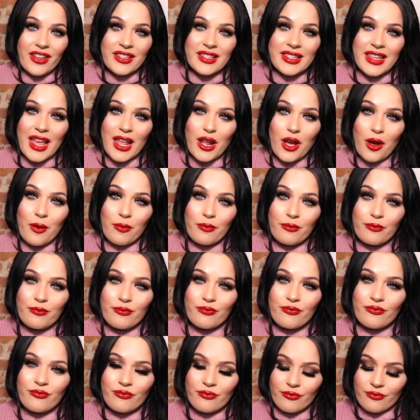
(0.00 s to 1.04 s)
a setup
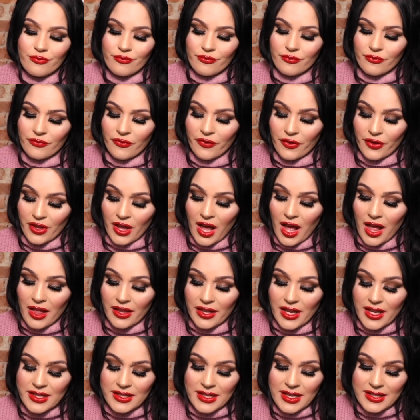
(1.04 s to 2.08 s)
for the
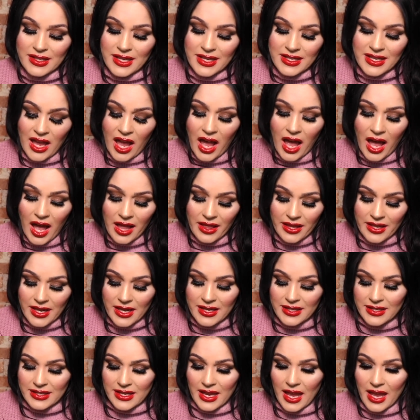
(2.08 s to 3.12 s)
holidays because this
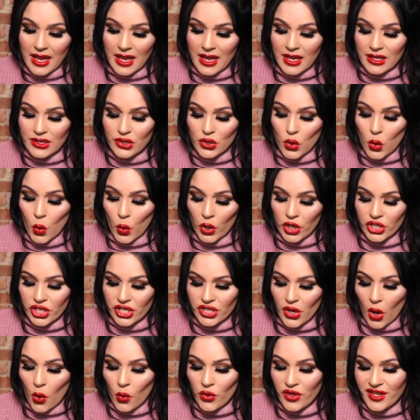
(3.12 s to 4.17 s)
holiday set is
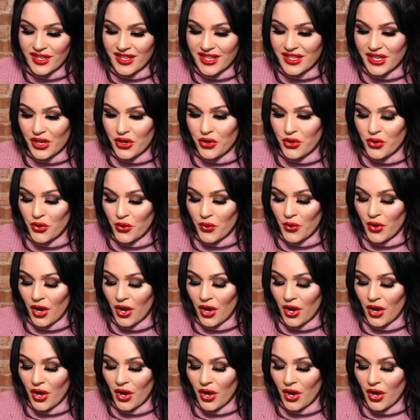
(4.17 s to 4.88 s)
gorgeous. Oh, this is a new,